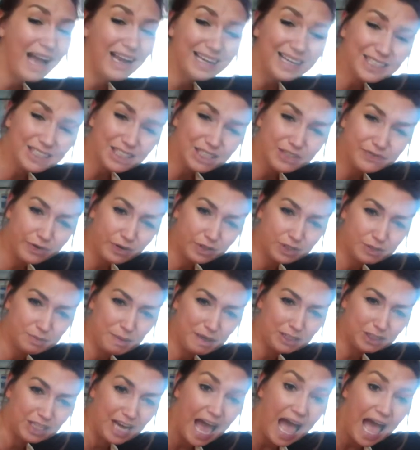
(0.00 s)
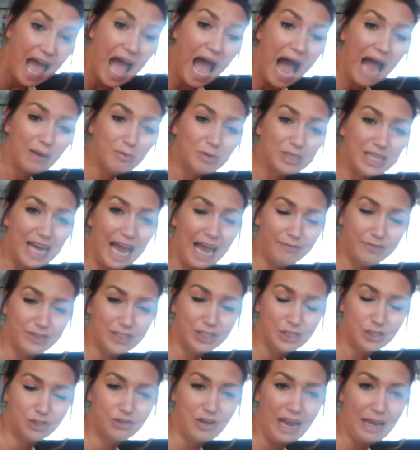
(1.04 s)
I actually forgot to mention, I would have
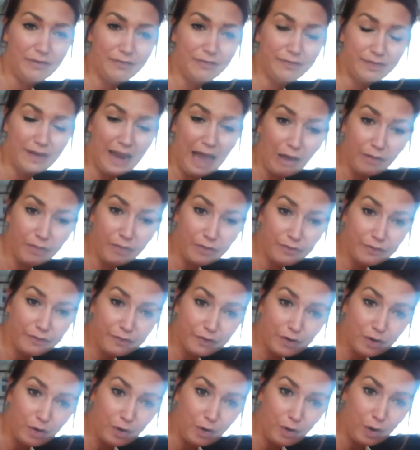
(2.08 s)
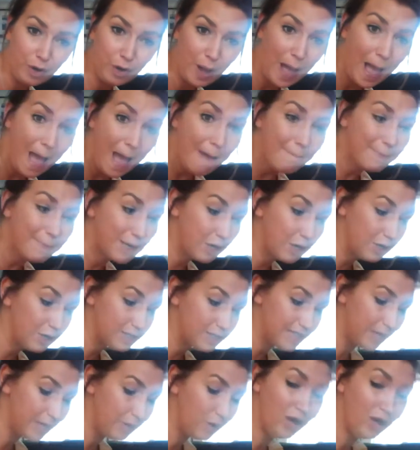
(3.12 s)
this tray flat on the floor
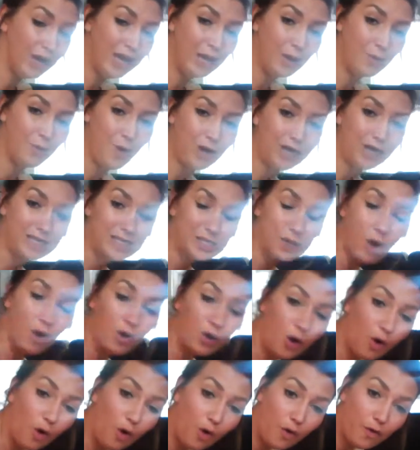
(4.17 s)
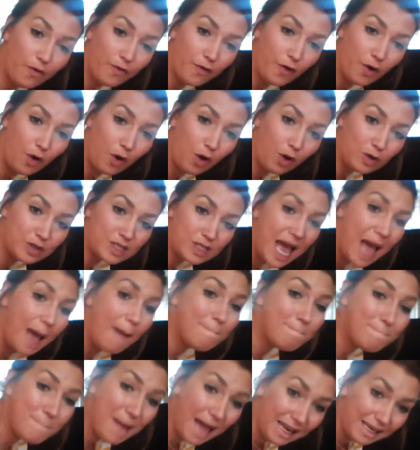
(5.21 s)
because then your little one is on all
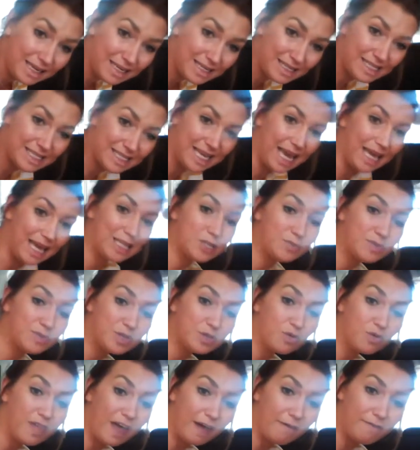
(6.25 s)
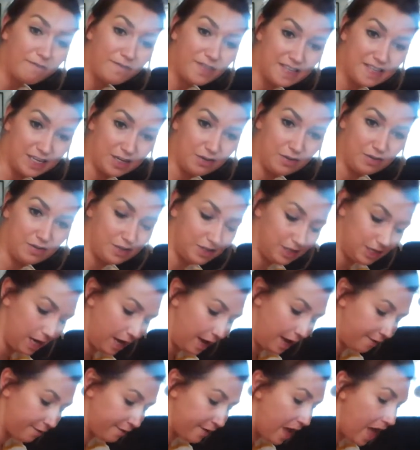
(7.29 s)
fours balancing. So it's all that physical
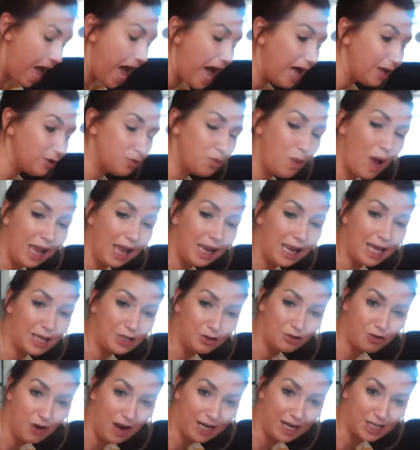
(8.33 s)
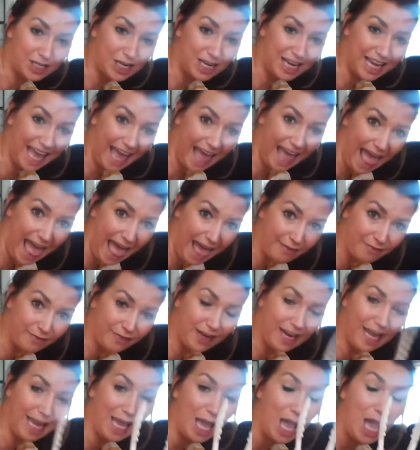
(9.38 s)
stuff, as well as trying to
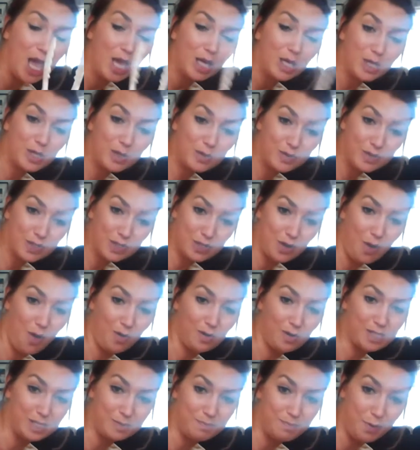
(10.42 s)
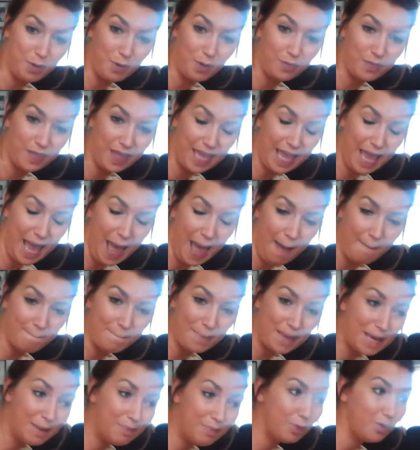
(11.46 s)
carefully use the tongs to pull the um,
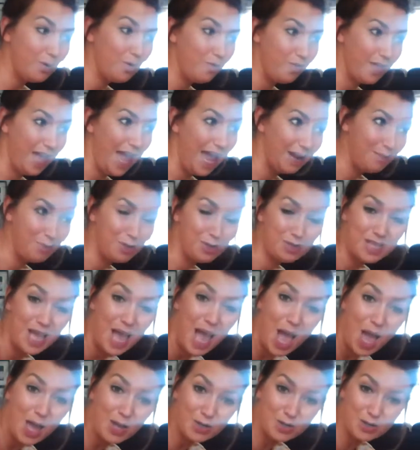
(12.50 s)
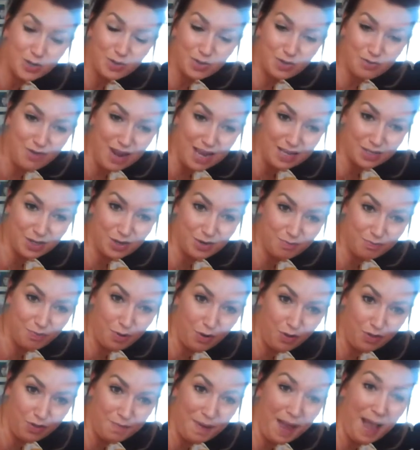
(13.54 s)
people or the animals and do the rescue and pull
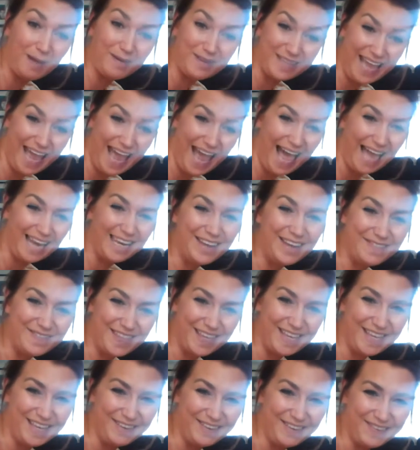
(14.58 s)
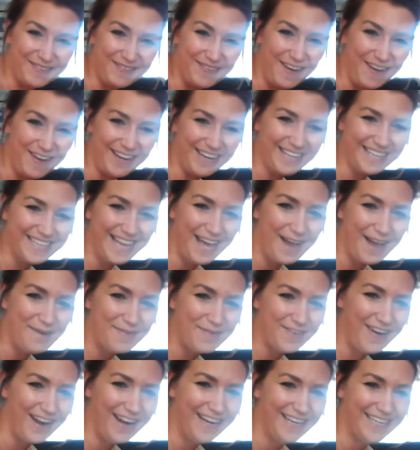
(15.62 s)
them out. Yeah, I love that you spotted it's that
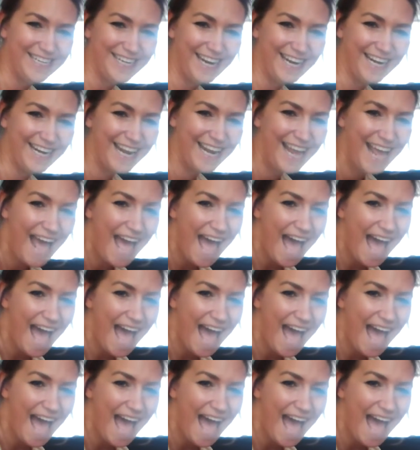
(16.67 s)
operation.